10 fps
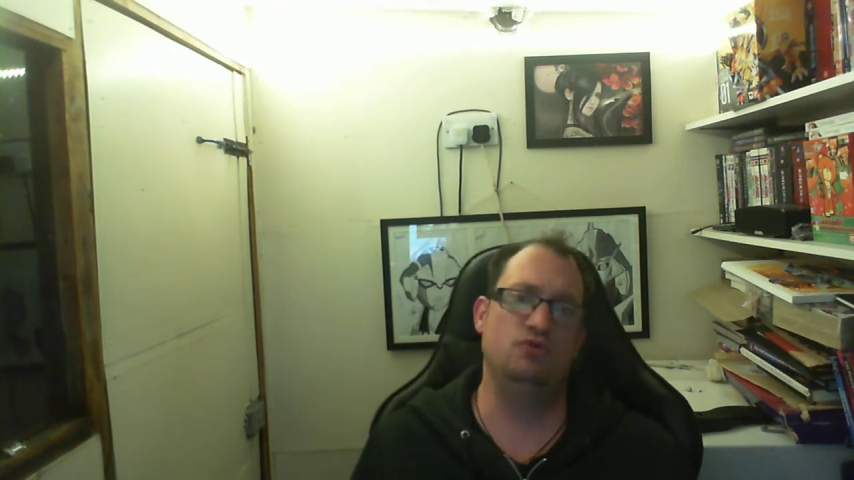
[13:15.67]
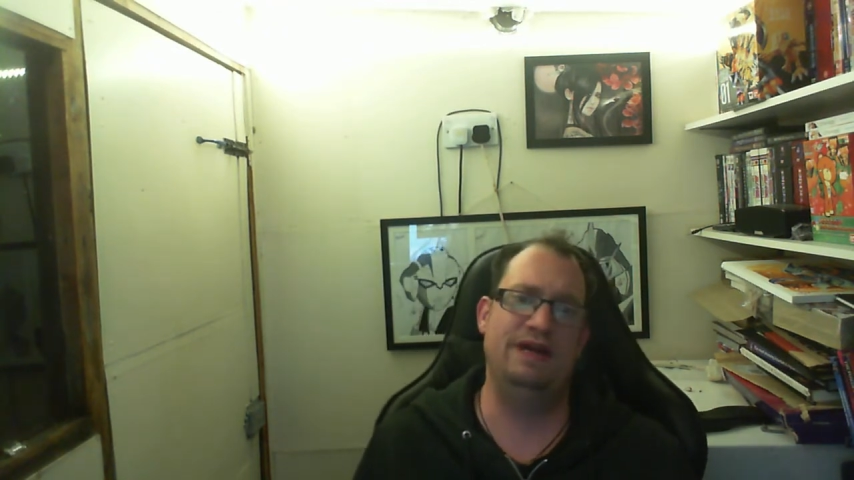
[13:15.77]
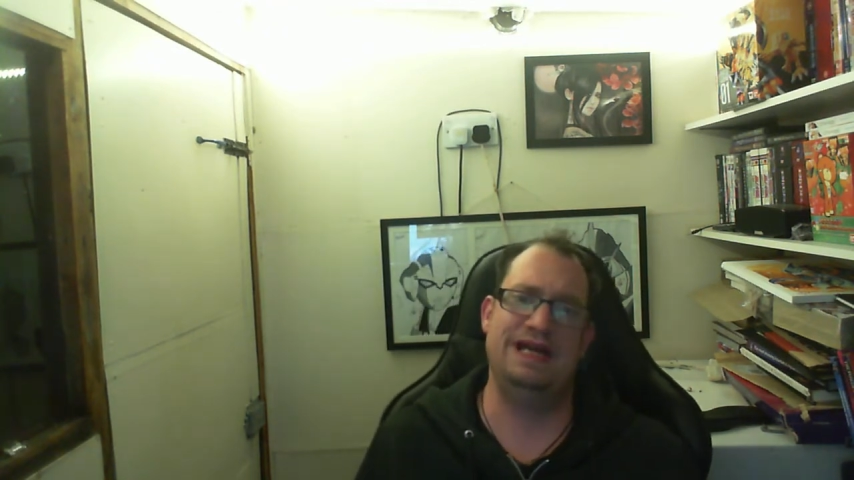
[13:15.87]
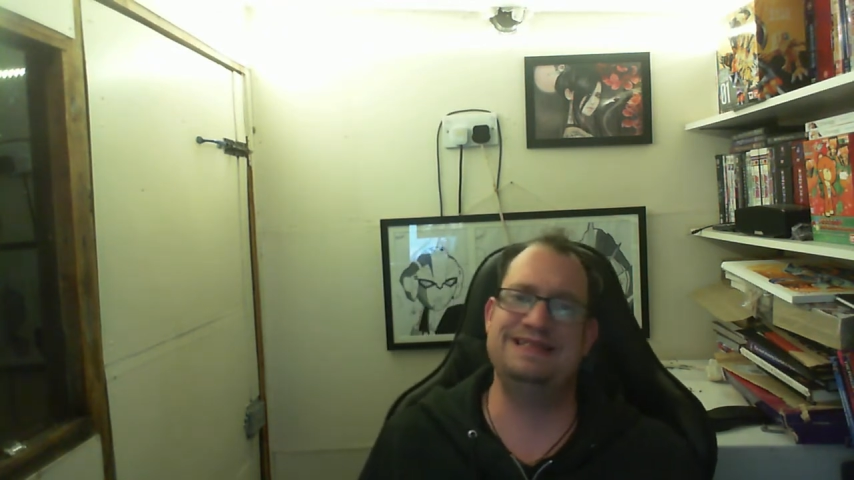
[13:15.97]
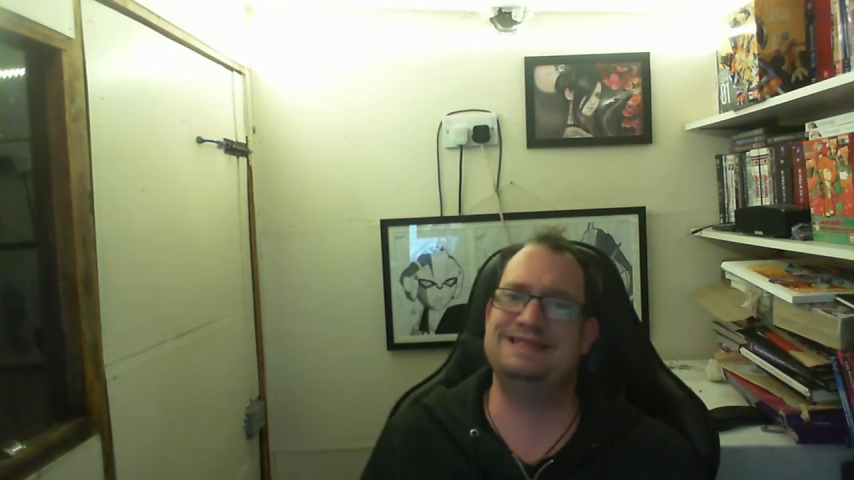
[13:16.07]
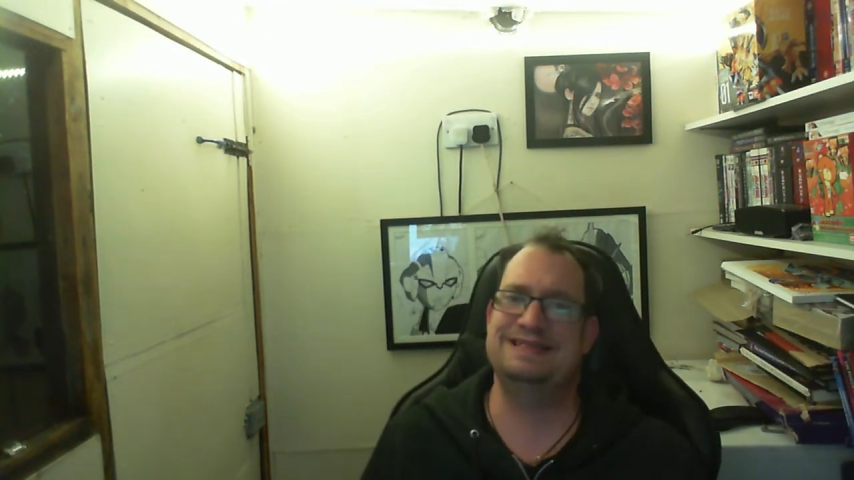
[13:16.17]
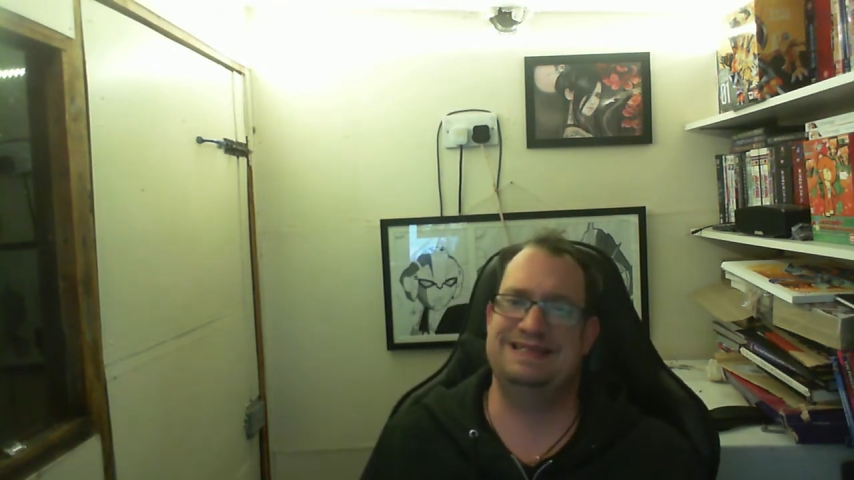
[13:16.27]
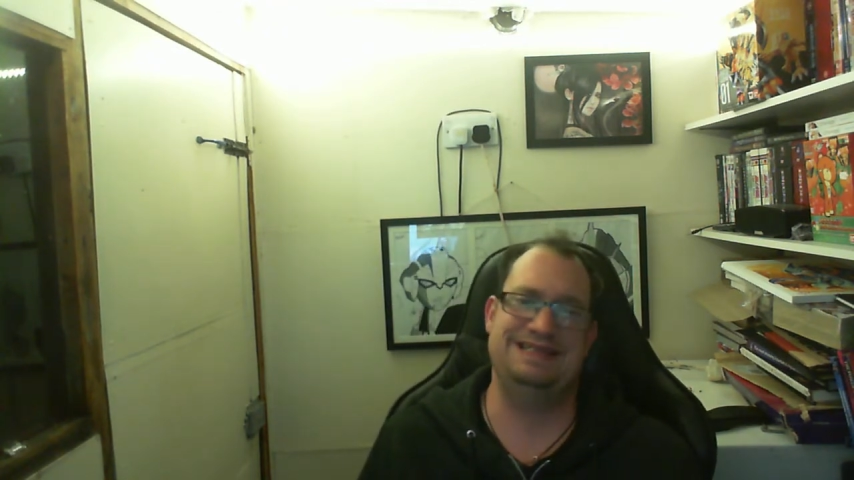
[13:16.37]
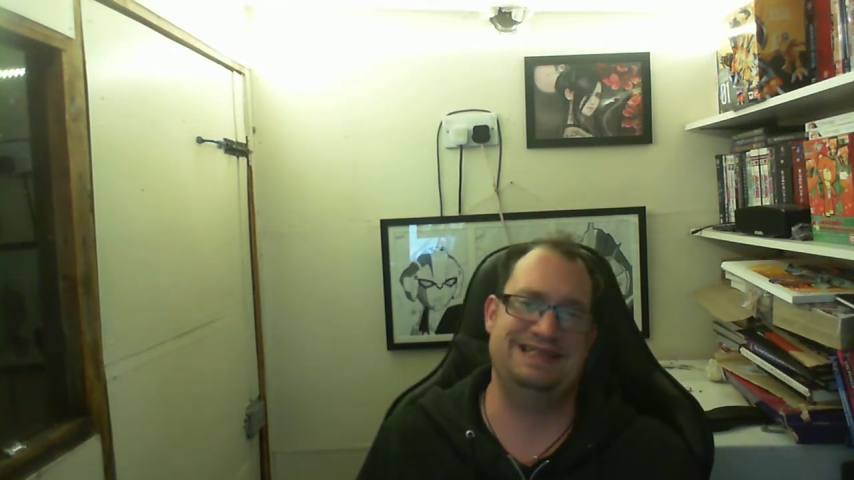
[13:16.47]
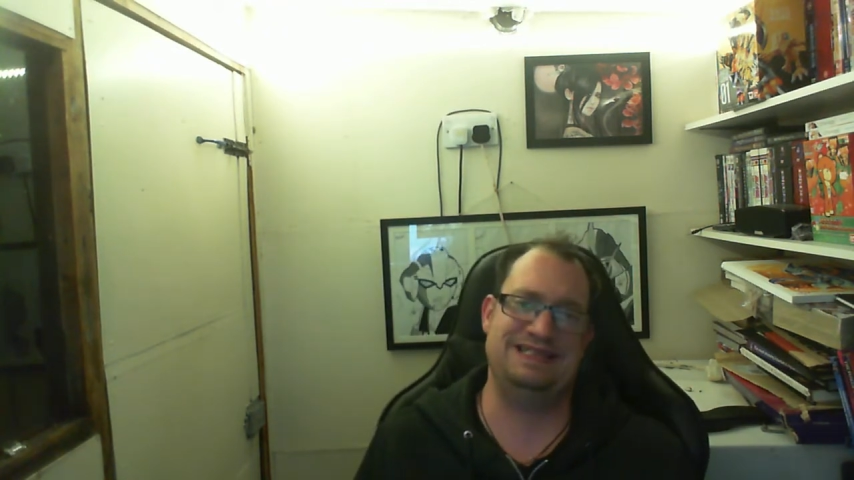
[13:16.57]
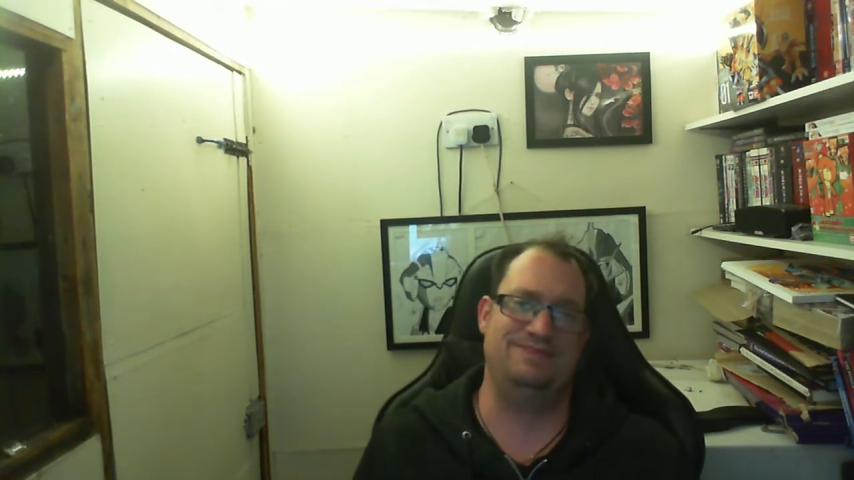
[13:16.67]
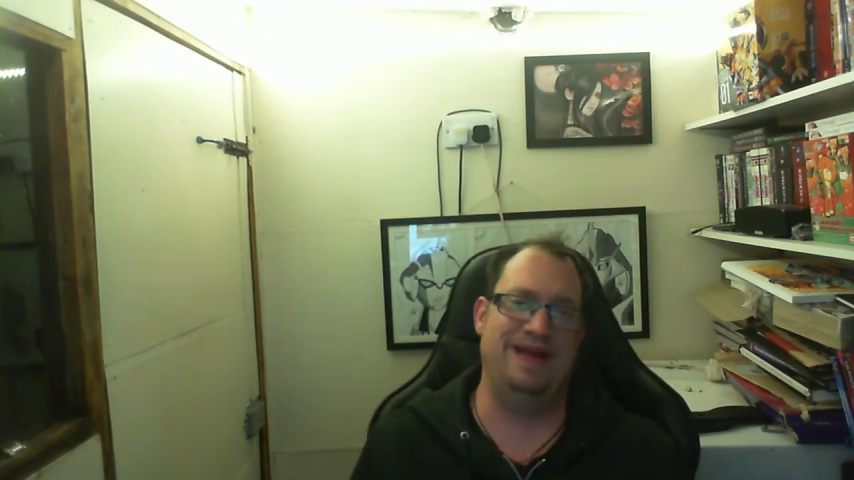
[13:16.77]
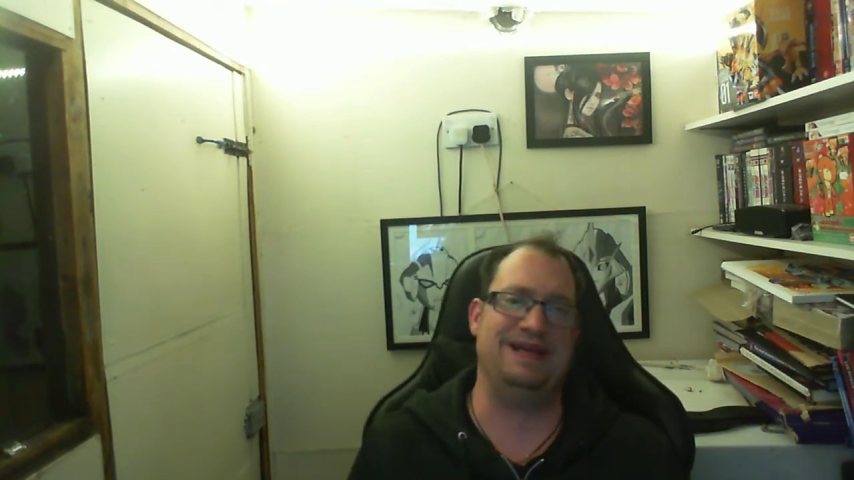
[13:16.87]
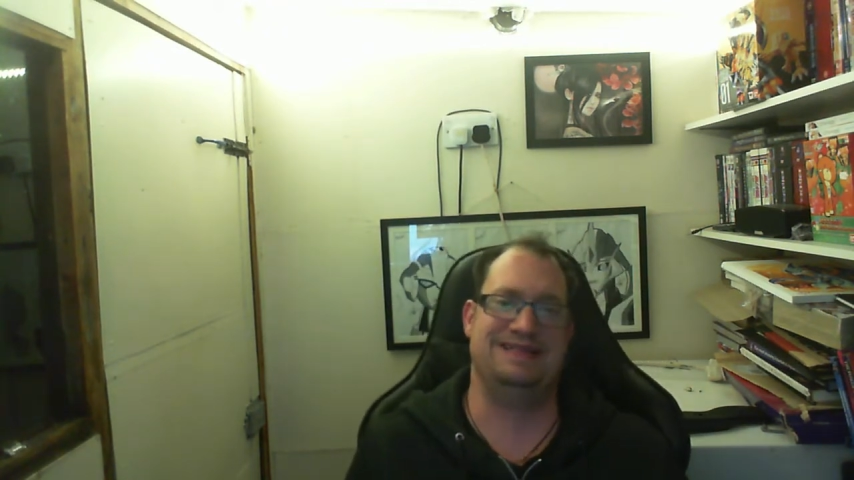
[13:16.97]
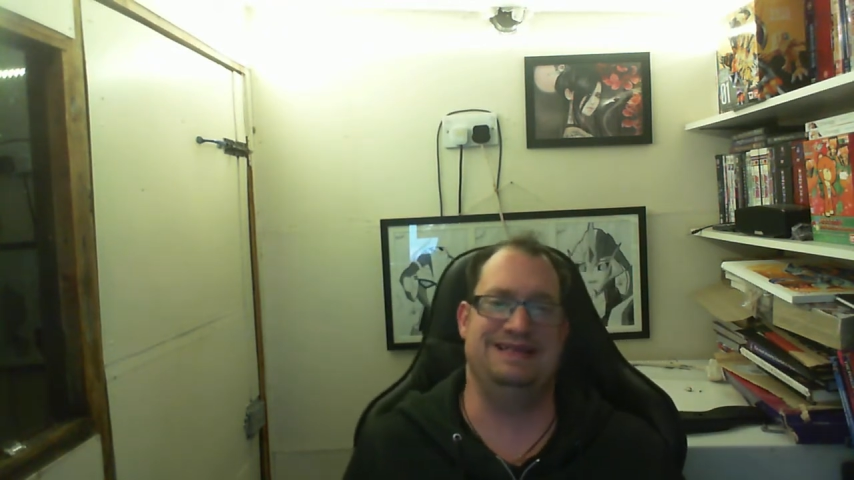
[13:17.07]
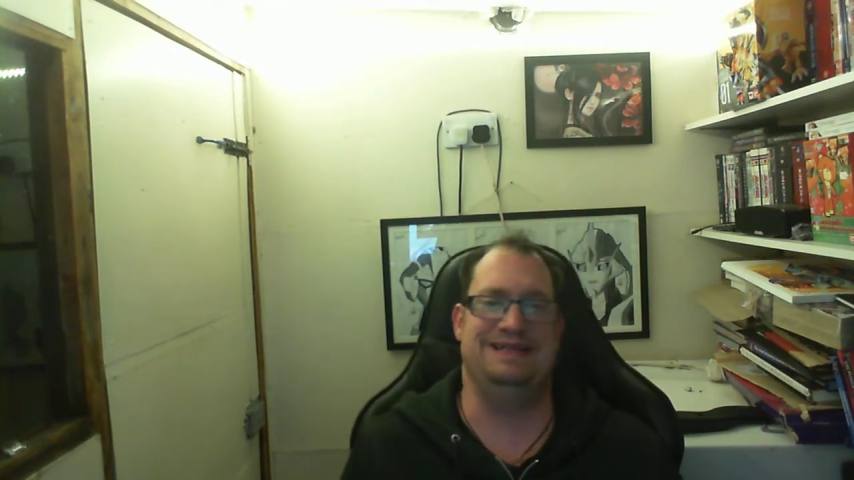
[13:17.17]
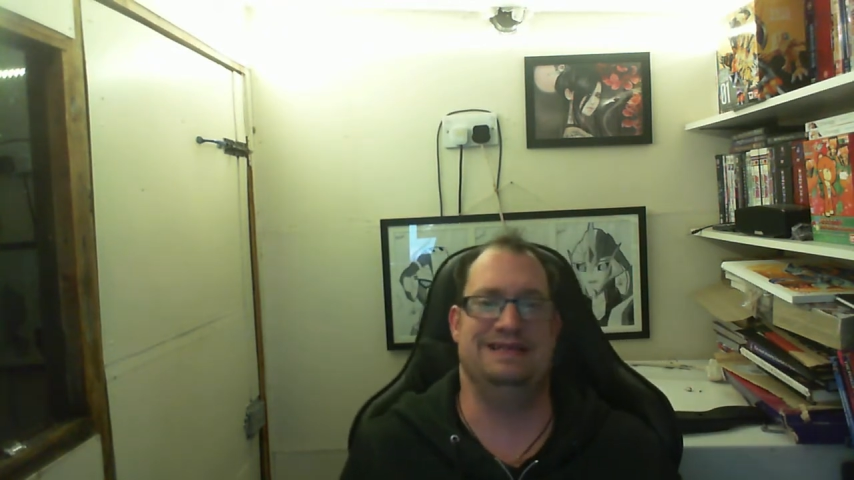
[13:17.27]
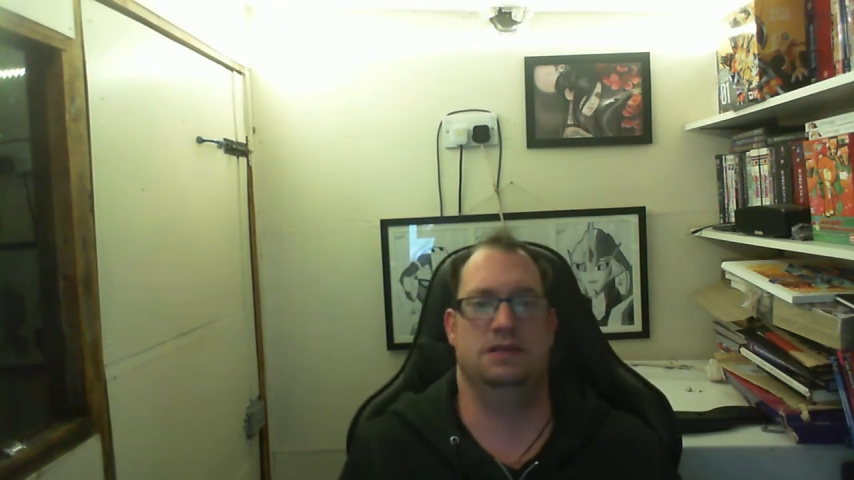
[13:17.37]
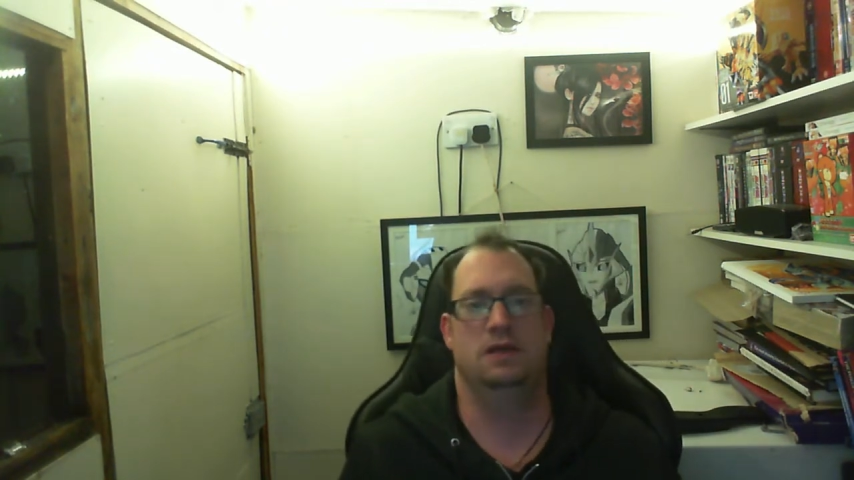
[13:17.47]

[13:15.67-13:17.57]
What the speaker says: metre distancing is expected?